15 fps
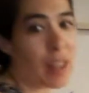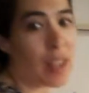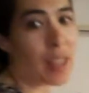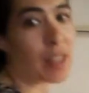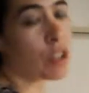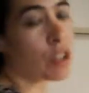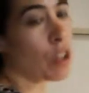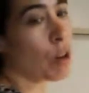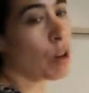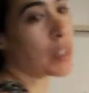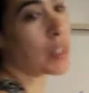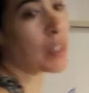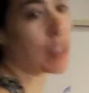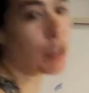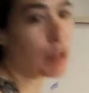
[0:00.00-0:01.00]
Right? And there's
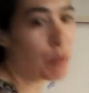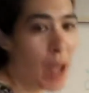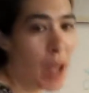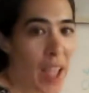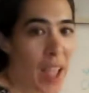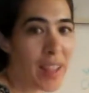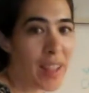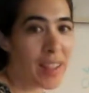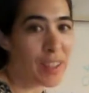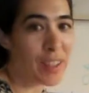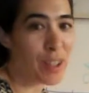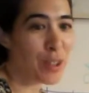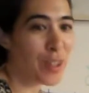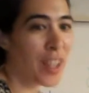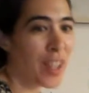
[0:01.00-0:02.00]
always another way. You
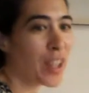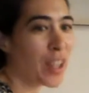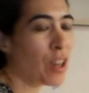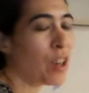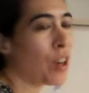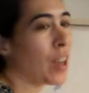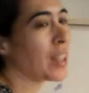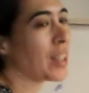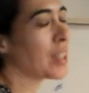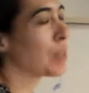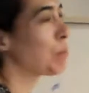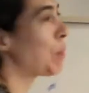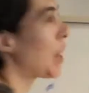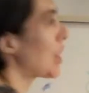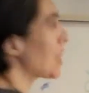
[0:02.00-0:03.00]
know, you're like, oh, I need to
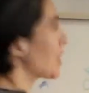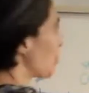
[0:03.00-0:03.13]
buy